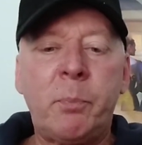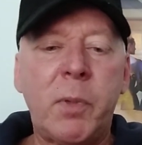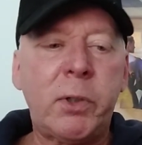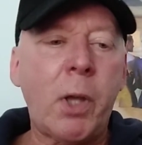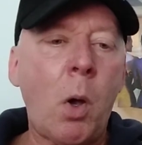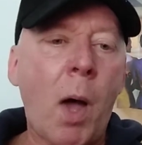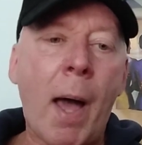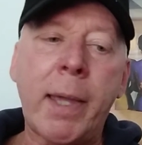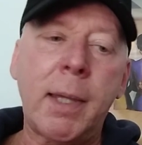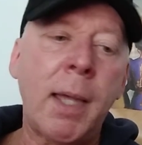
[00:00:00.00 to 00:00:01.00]
So
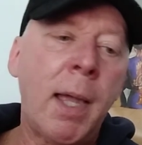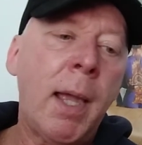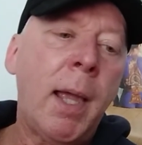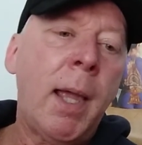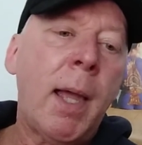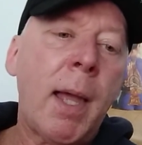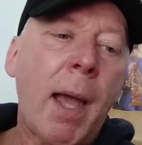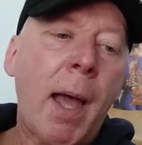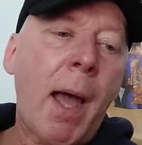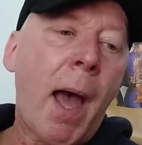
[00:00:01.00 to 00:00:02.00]

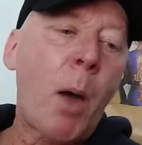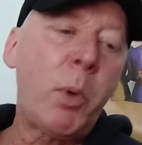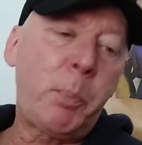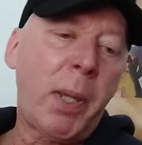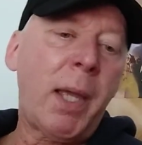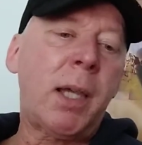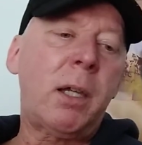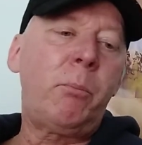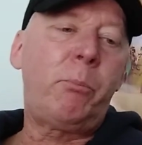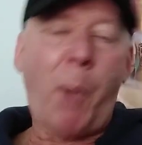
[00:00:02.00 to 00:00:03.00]
I would
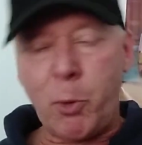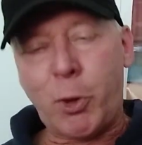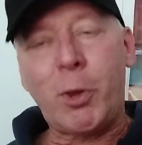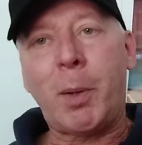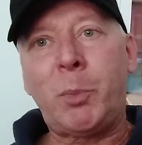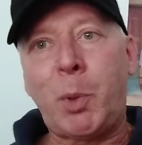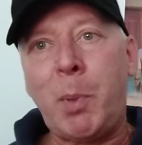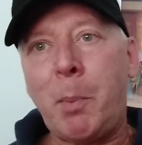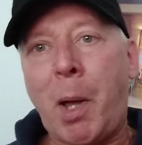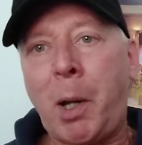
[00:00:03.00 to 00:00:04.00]
pick both of them to
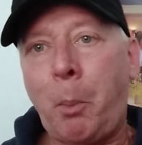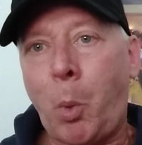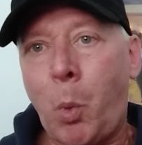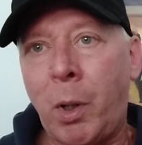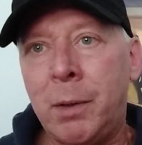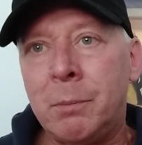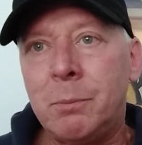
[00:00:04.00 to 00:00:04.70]
be my number one.